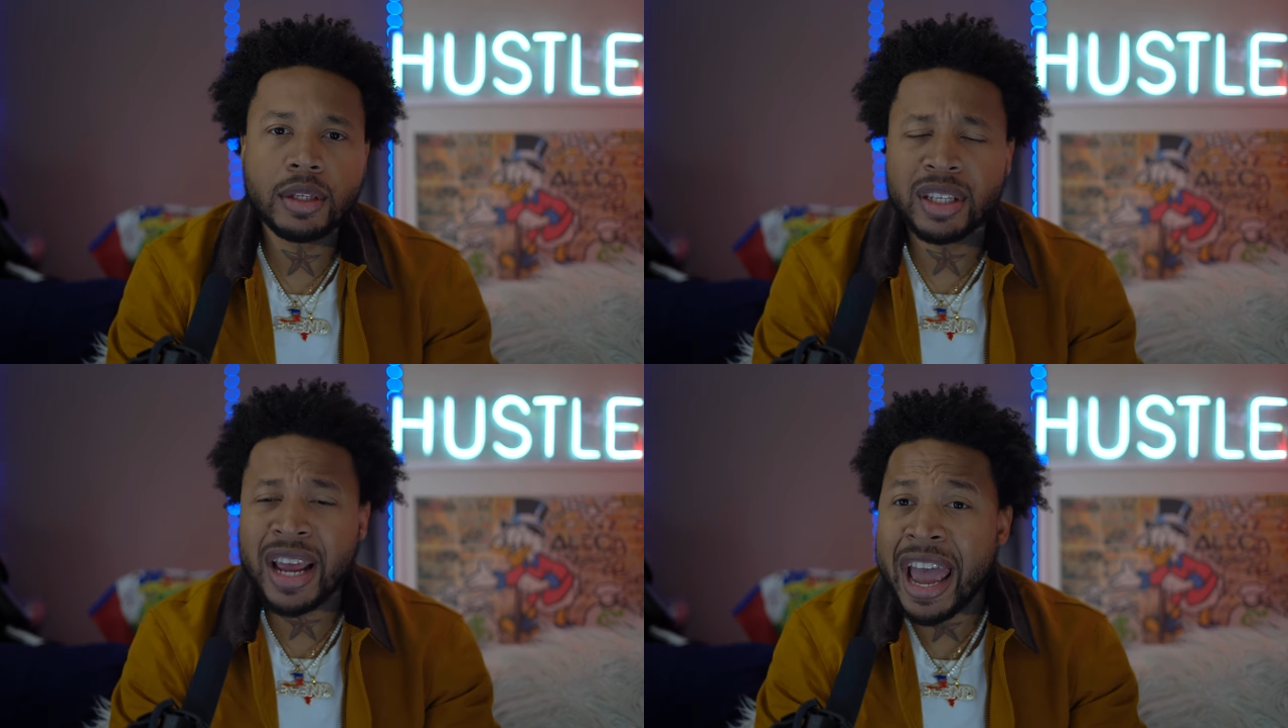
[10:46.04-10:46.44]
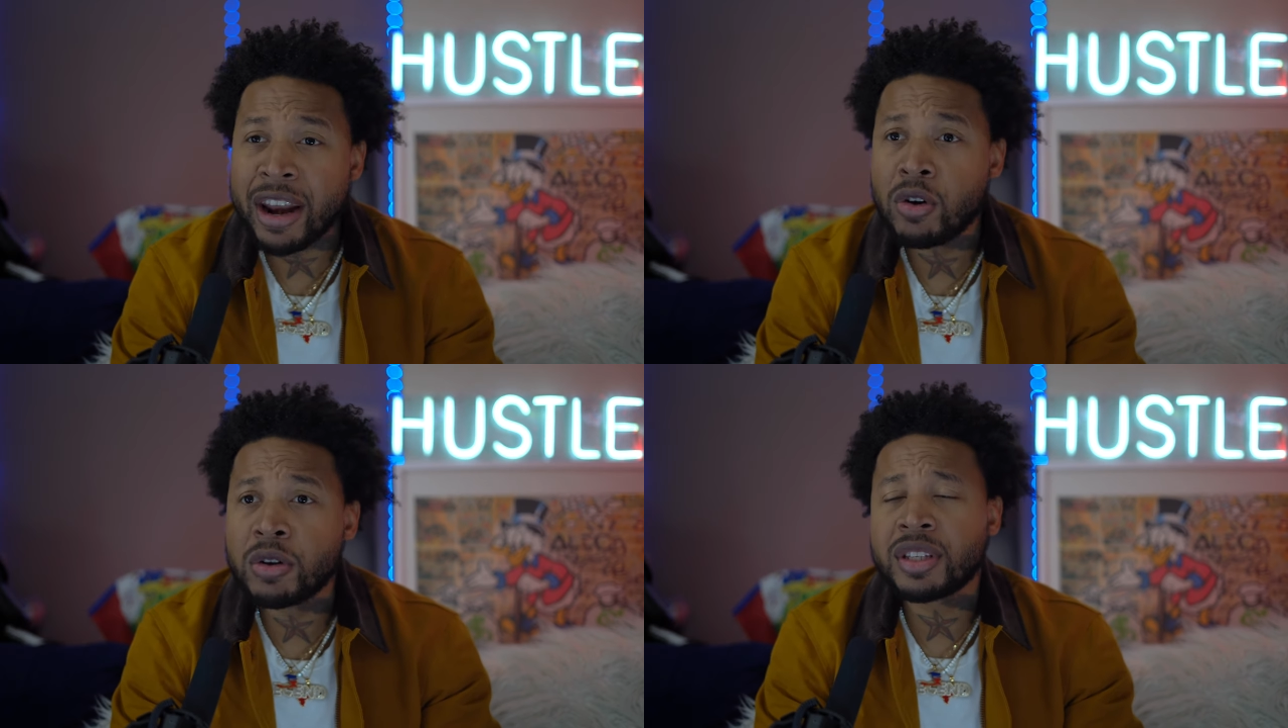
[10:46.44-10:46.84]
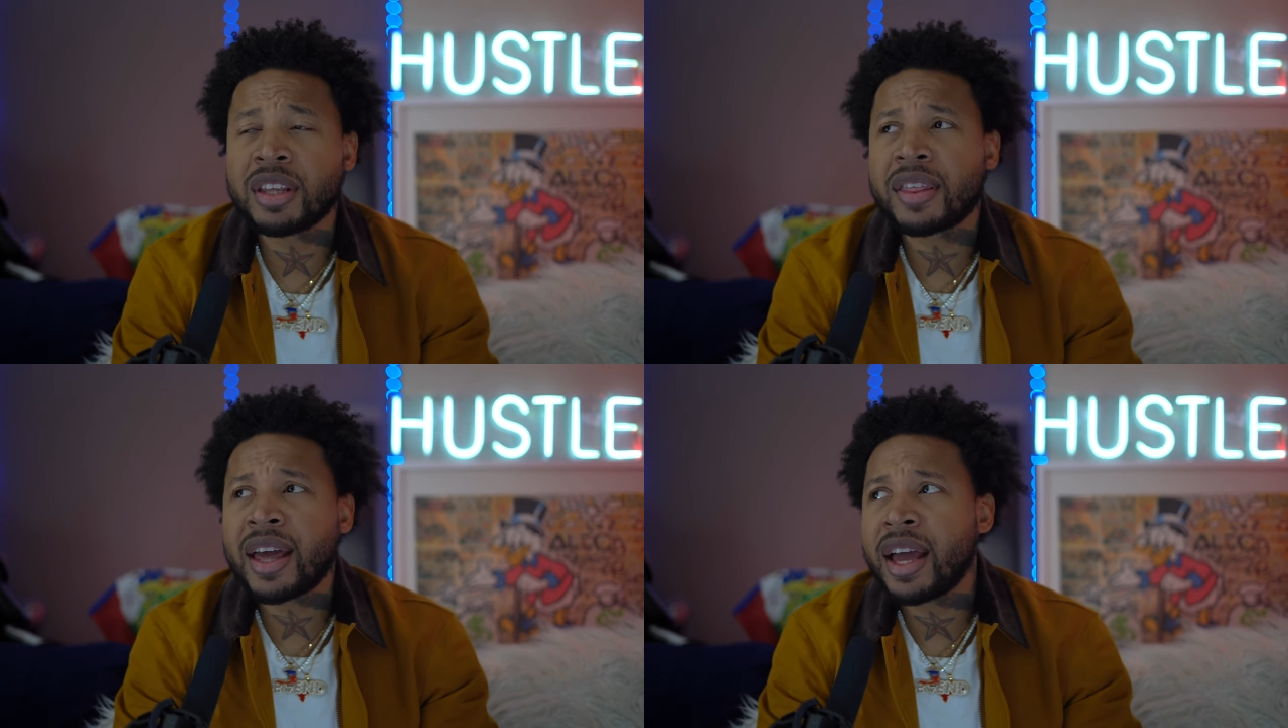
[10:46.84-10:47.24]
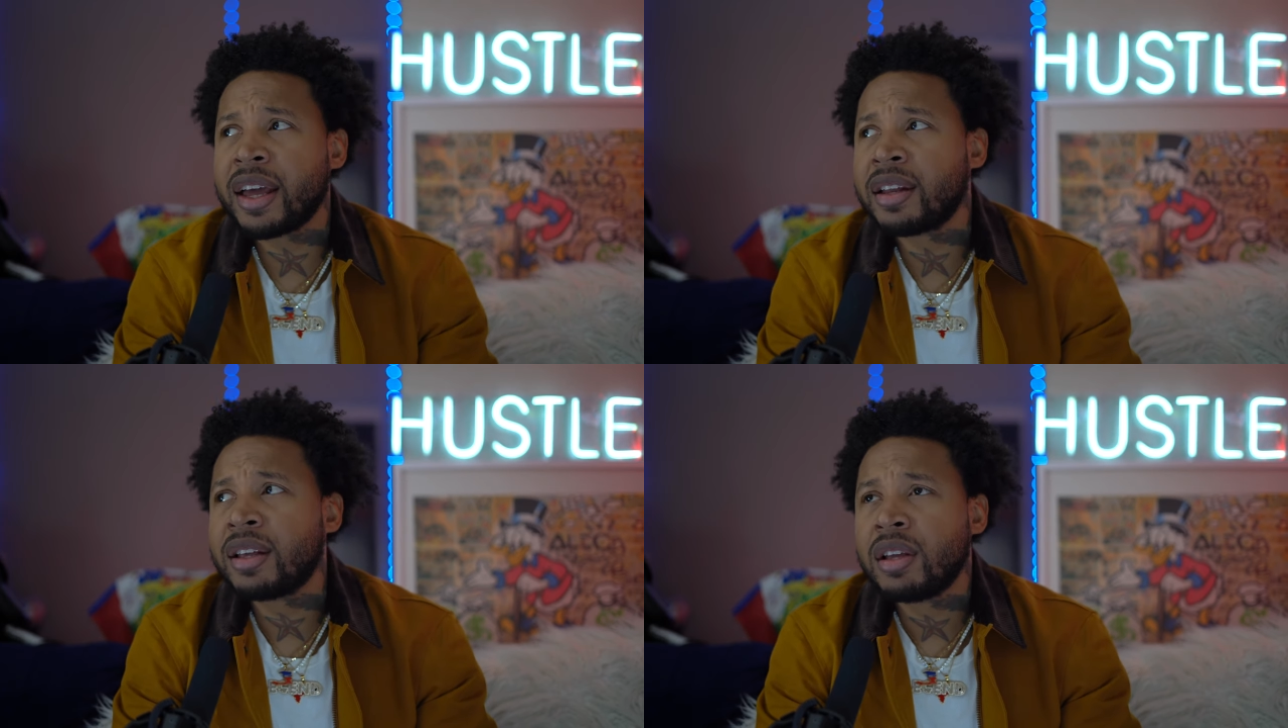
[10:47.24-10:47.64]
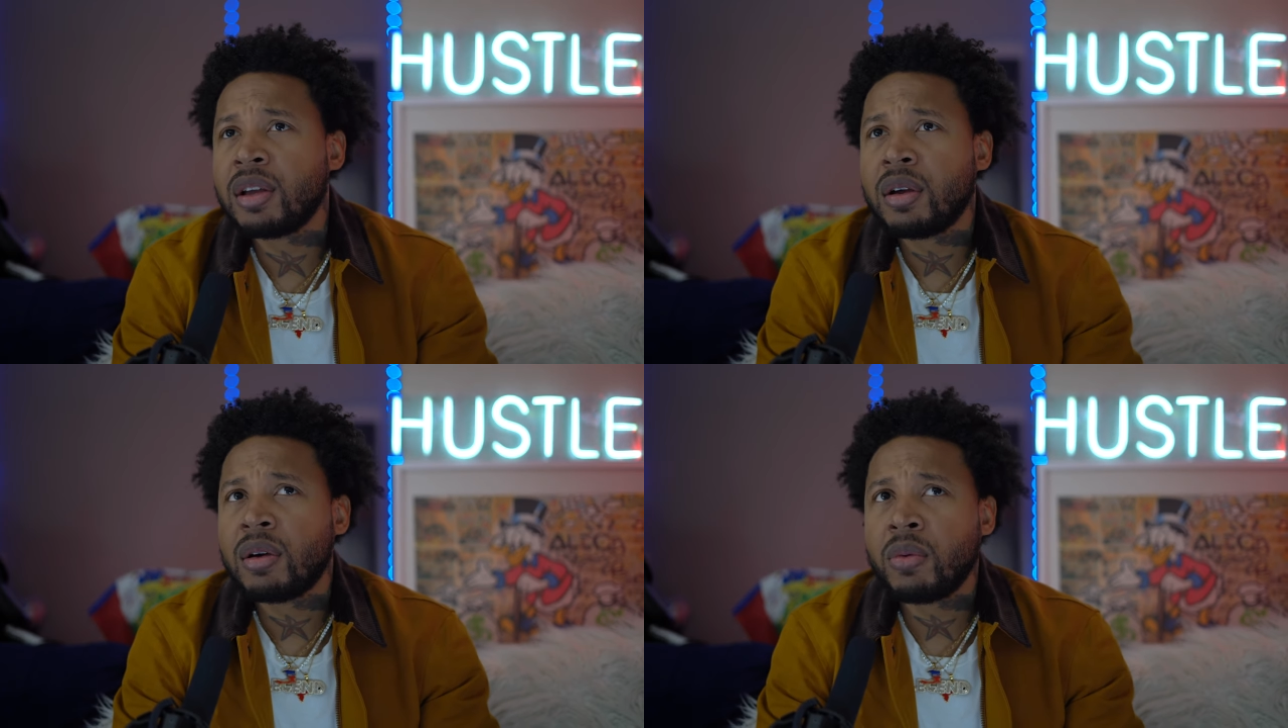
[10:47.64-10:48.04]
to add on to that,
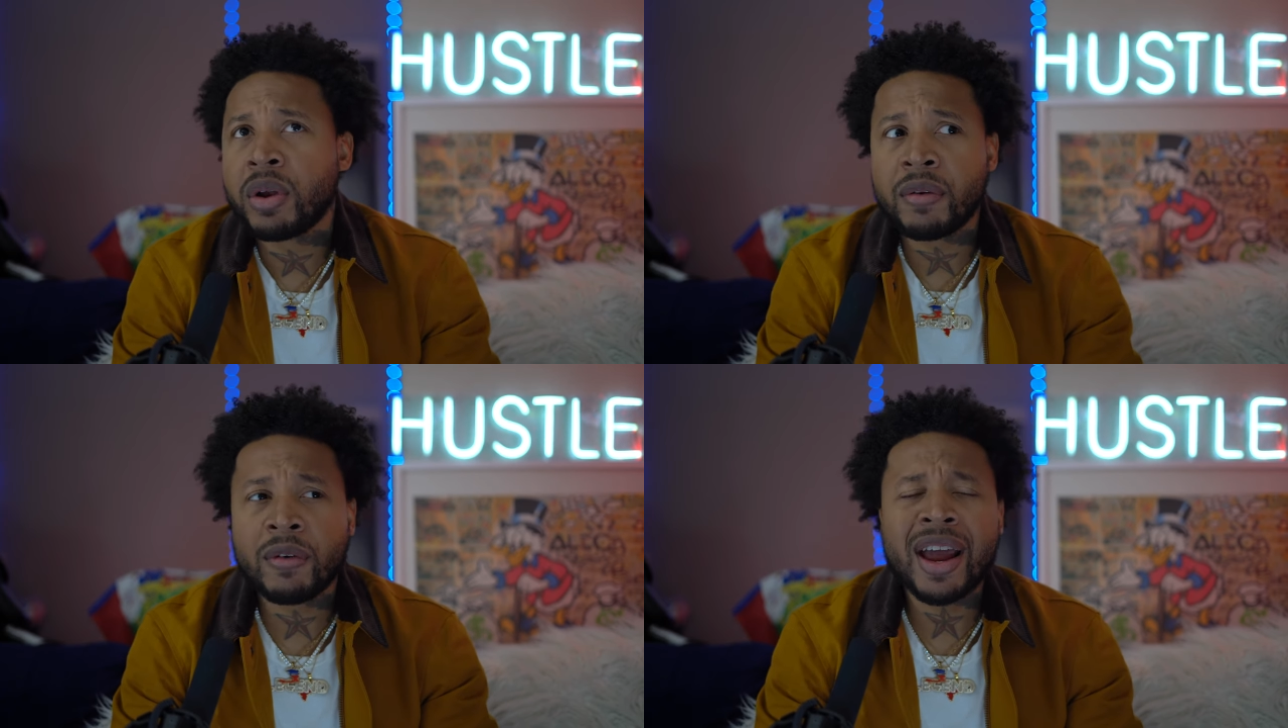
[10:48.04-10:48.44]
whenever